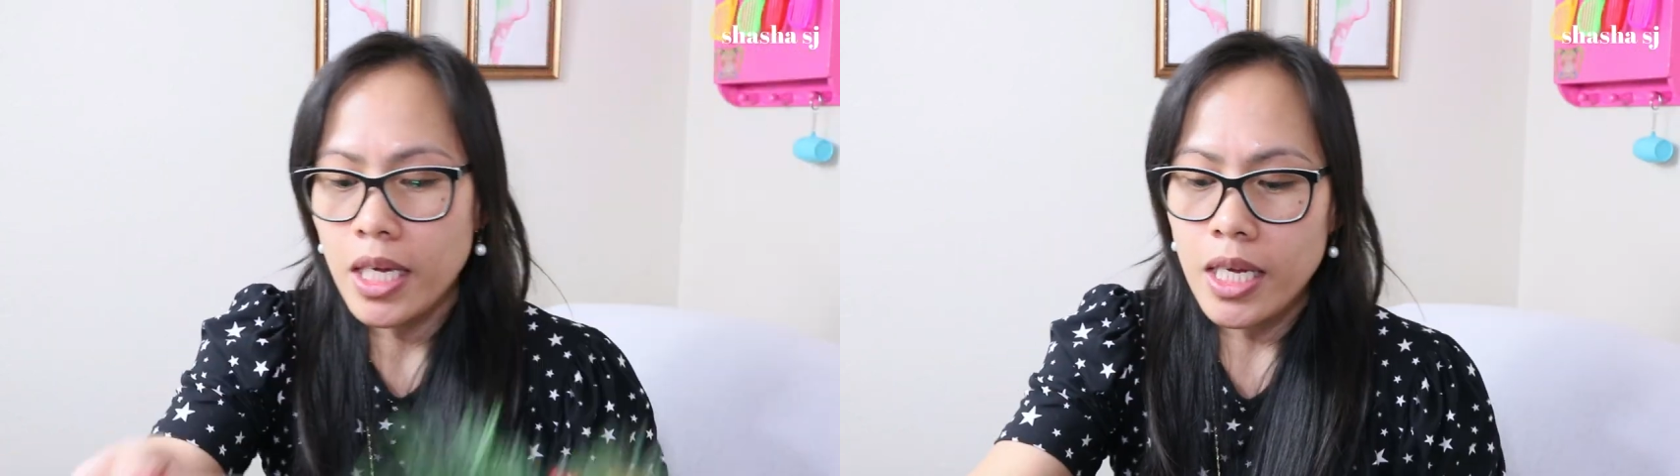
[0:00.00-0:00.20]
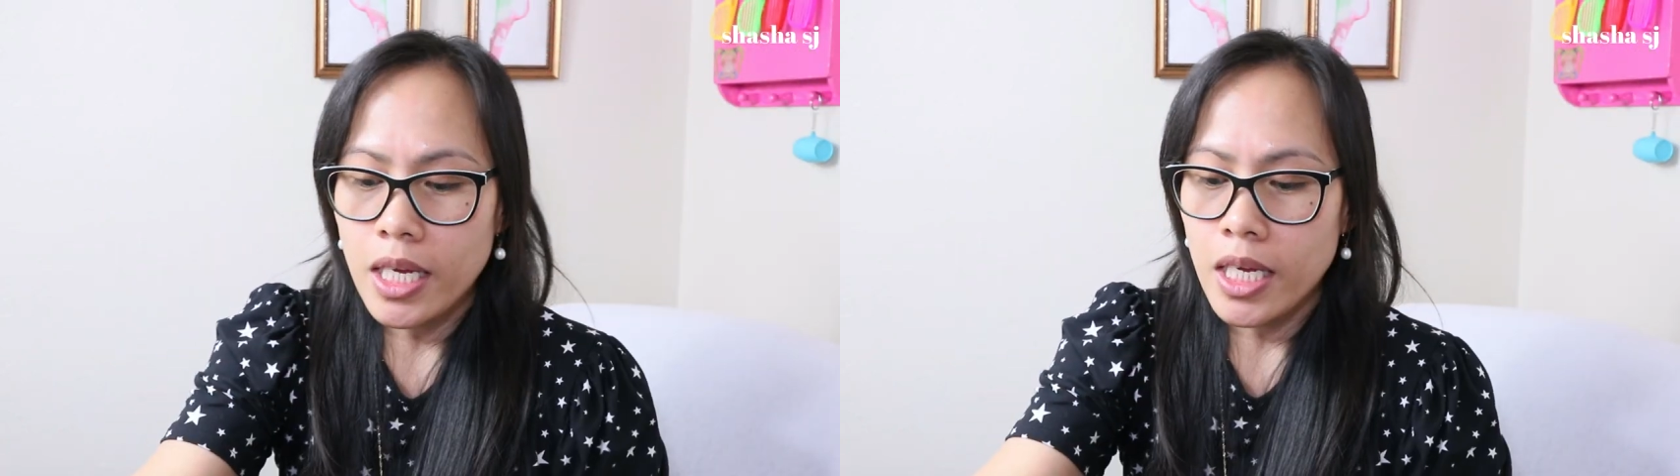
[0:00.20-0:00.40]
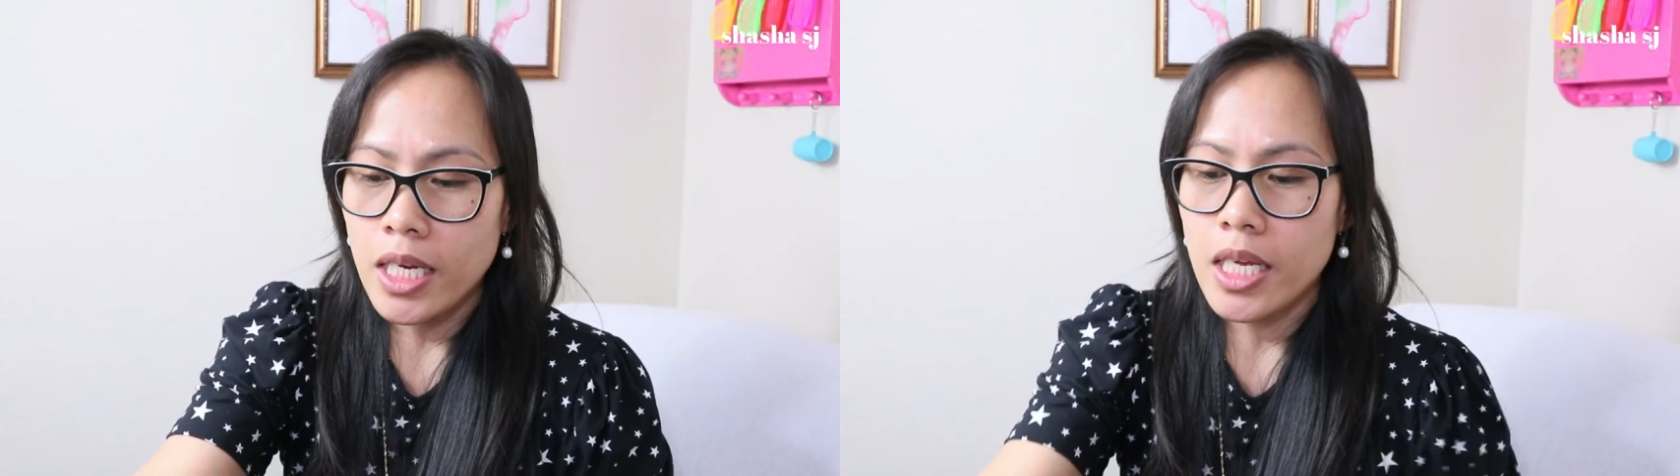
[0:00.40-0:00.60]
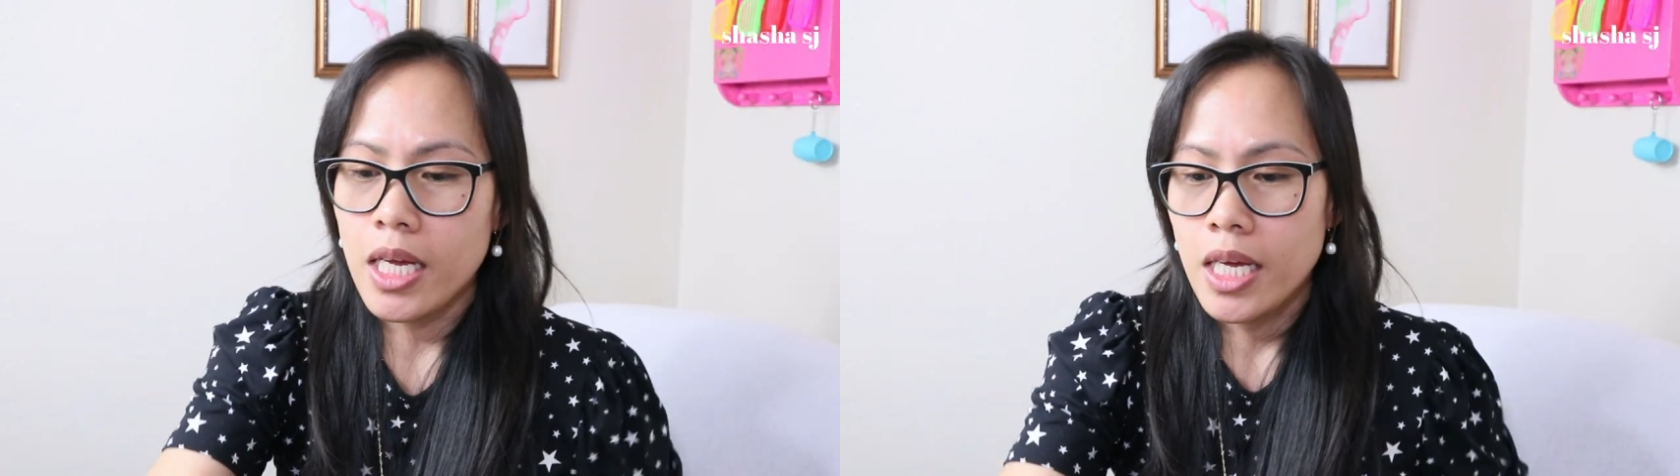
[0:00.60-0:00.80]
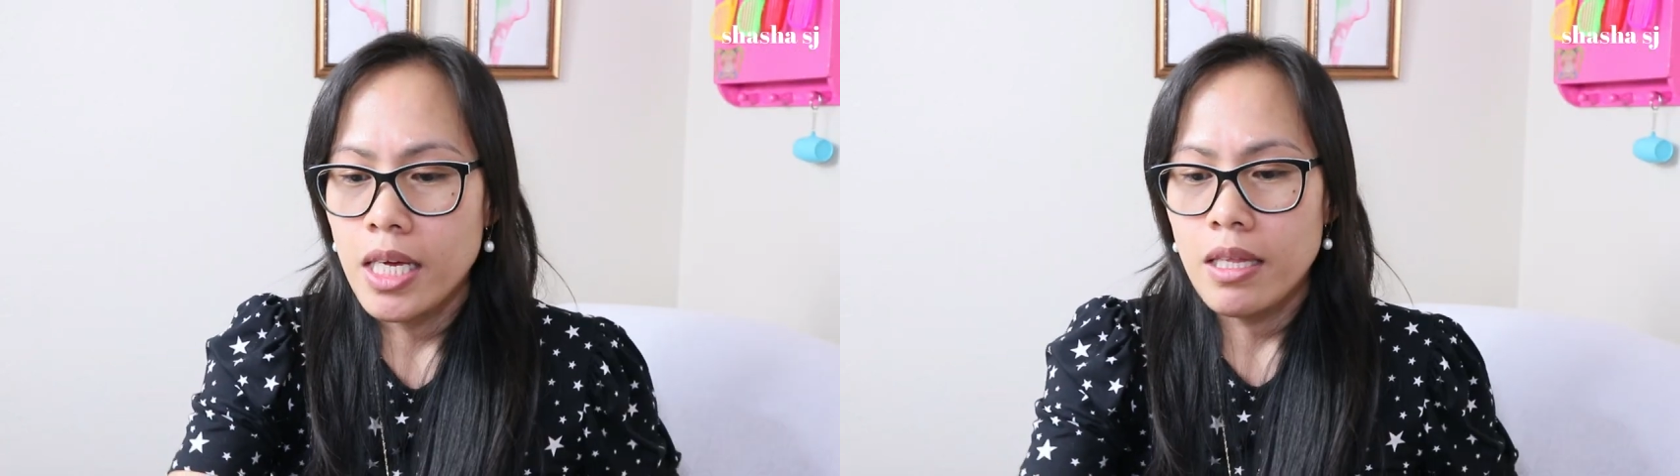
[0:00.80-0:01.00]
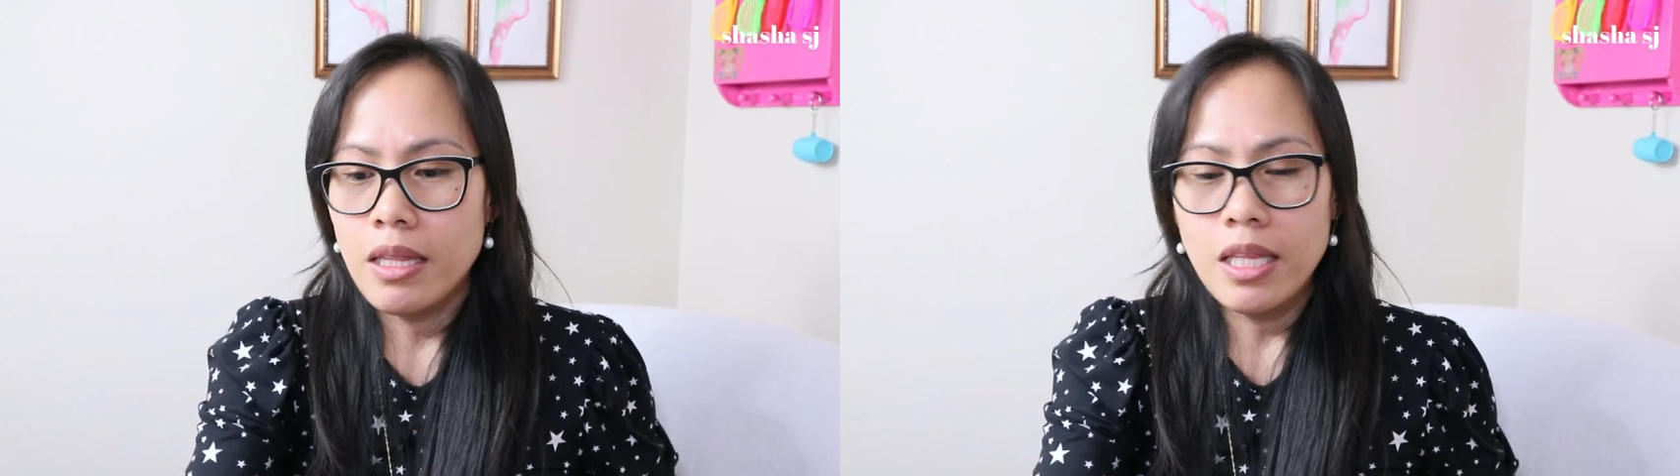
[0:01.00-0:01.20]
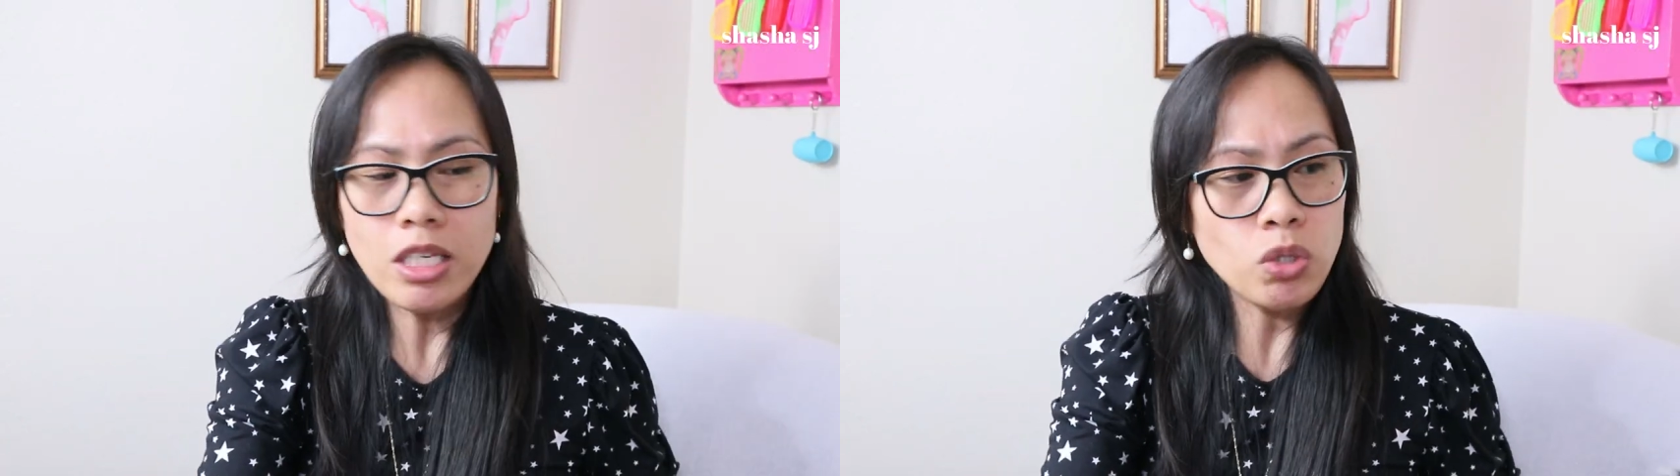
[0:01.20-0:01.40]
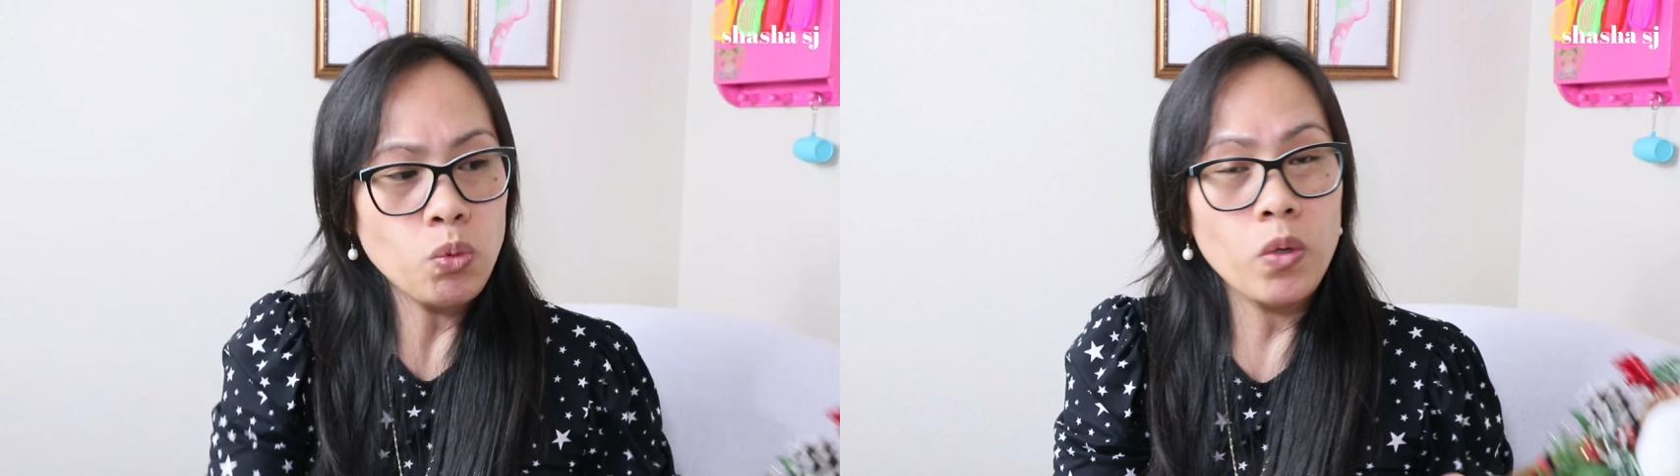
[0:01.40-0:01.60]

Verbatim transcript: And this